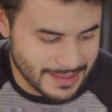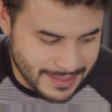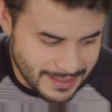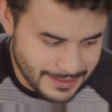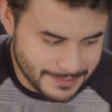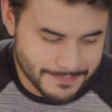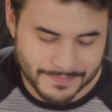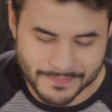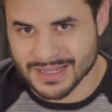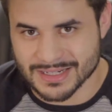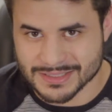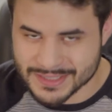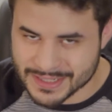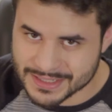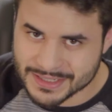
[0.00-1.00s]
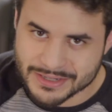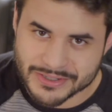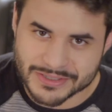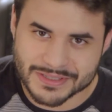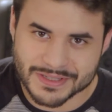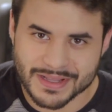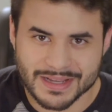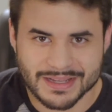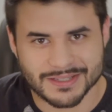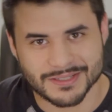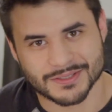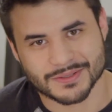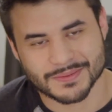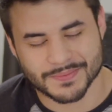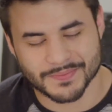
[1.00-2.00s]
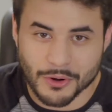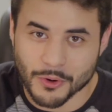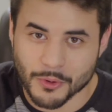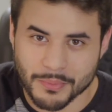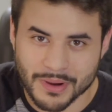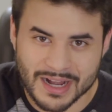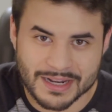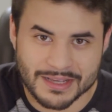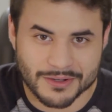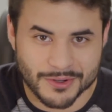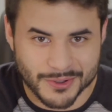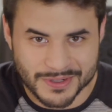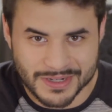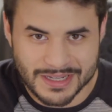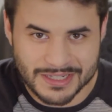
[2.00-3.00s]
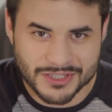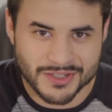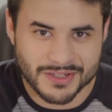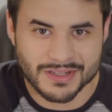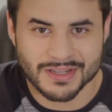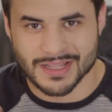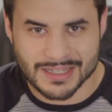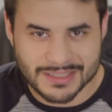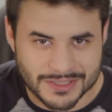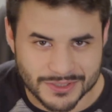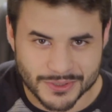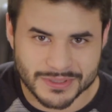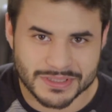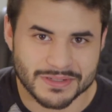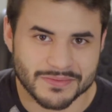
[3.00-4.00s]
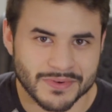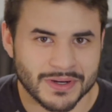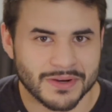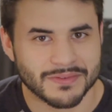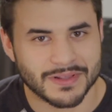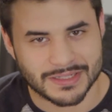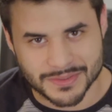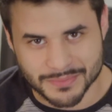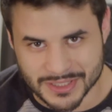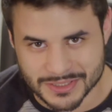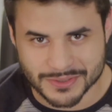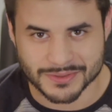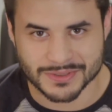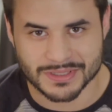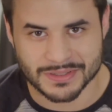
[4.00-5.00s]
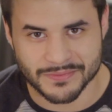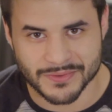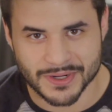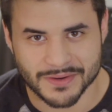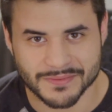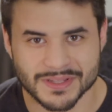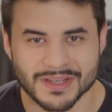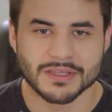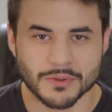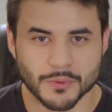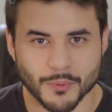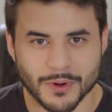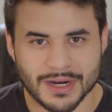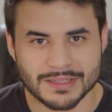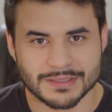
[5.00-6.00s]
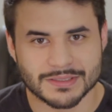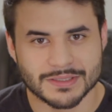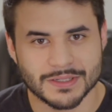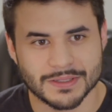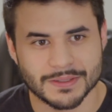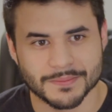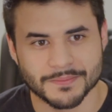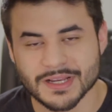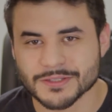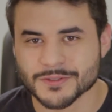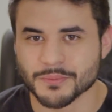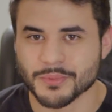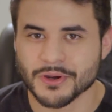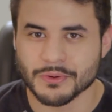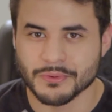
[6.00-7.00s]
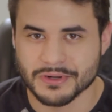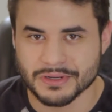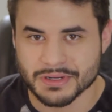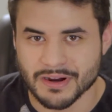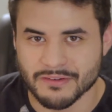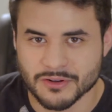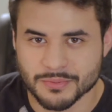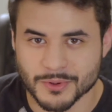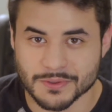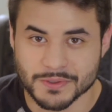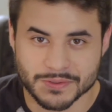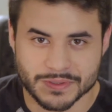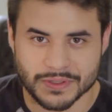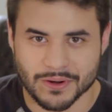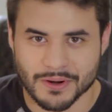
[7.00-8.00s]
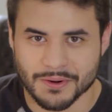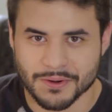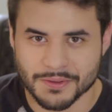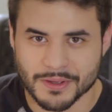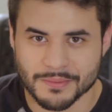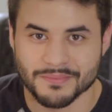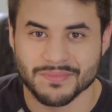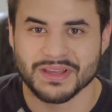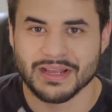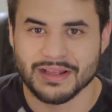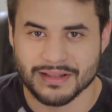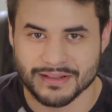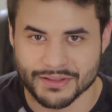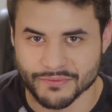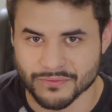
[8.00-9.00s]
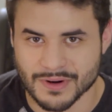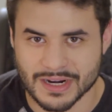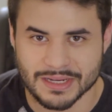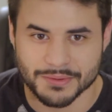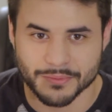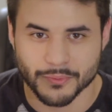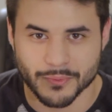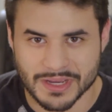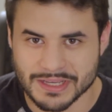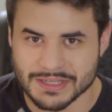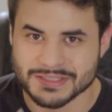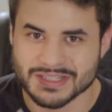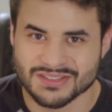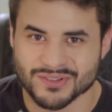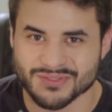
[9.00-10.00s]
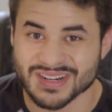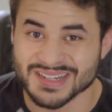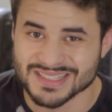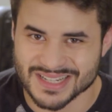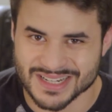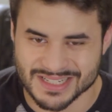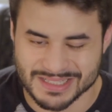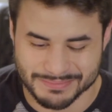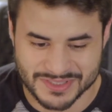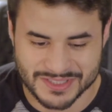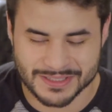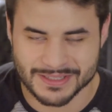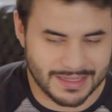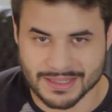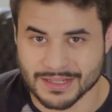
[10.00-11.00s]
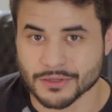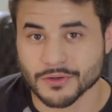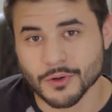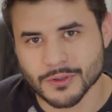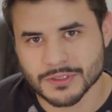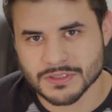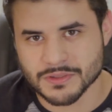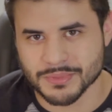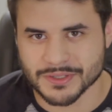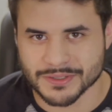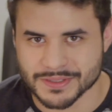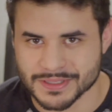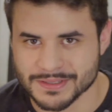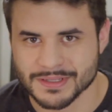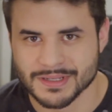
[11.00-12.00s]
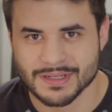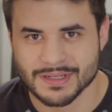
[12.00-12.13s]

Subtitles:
And then kind of secondary to that is whole body coordination. Lots of joints involved, lots of muscles involved. You want to get to a point where you're comfortable using all of them in the right ways at the right times. And then core stability,